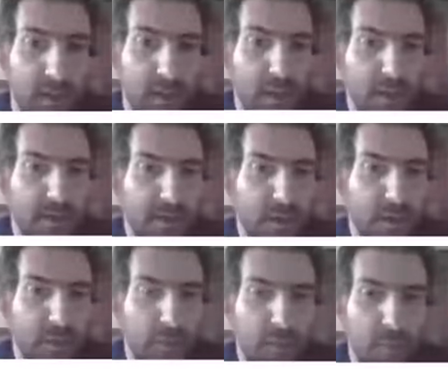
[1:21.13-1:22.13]
Lots
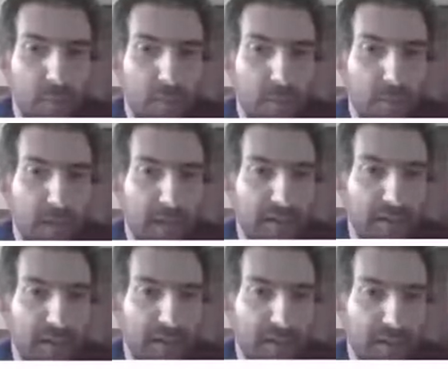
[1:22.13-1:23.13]
of QEMU's
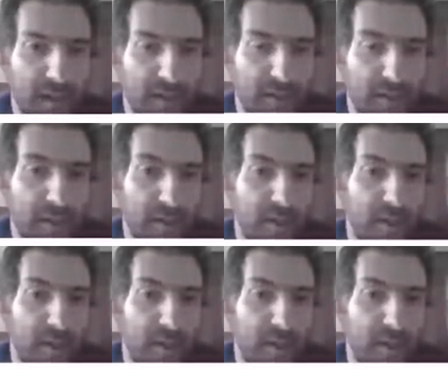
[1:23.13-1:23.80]
complexity is essential.